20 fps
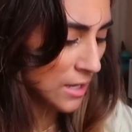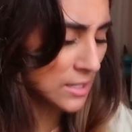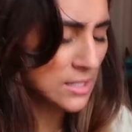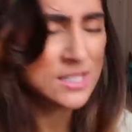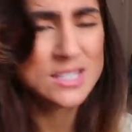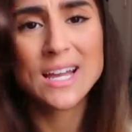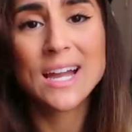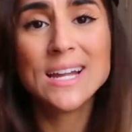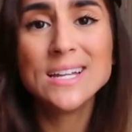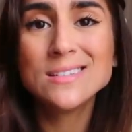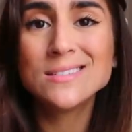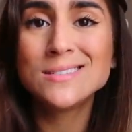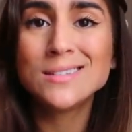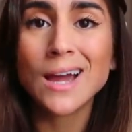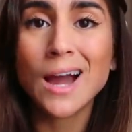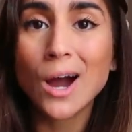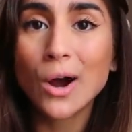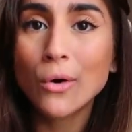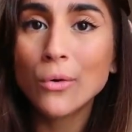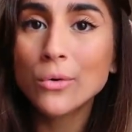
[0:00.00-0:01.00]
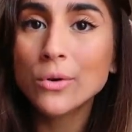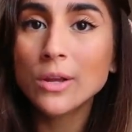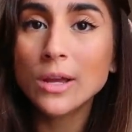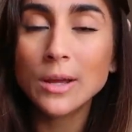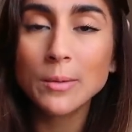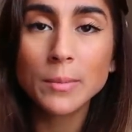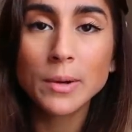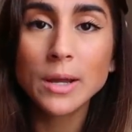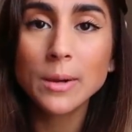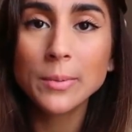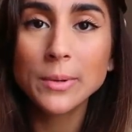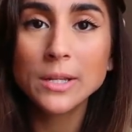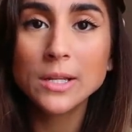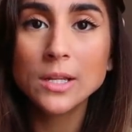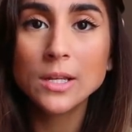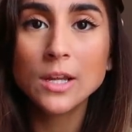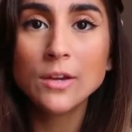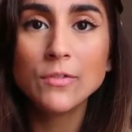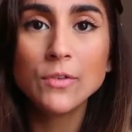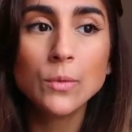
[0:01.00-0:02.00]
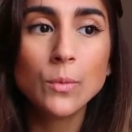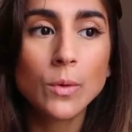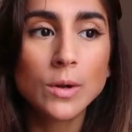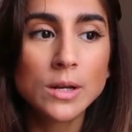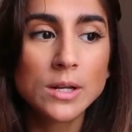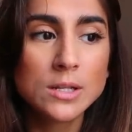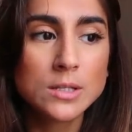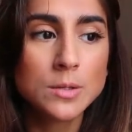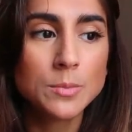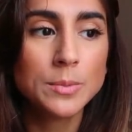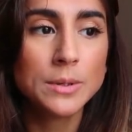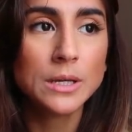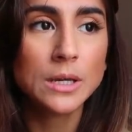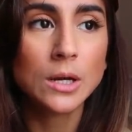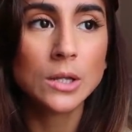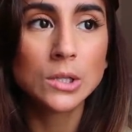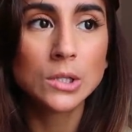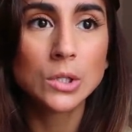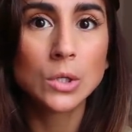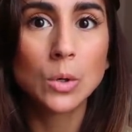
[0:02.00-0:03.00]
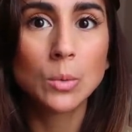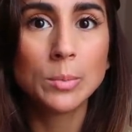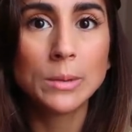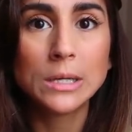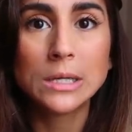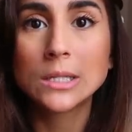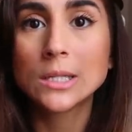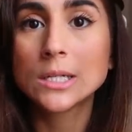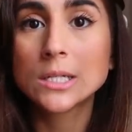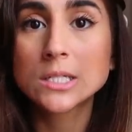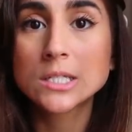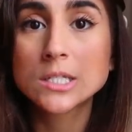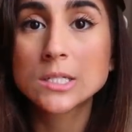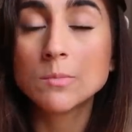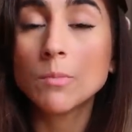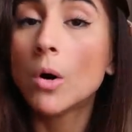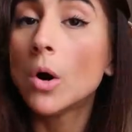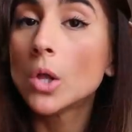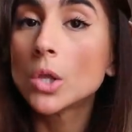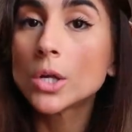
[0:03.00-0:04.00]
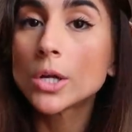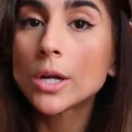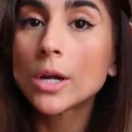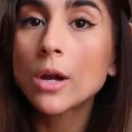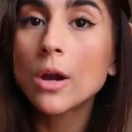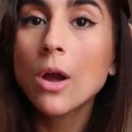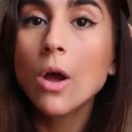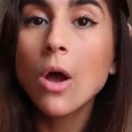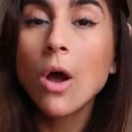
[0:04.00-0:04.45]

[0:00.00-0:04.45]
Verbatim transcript: size down in my opinion if you wanted it to be a little bit like smaller.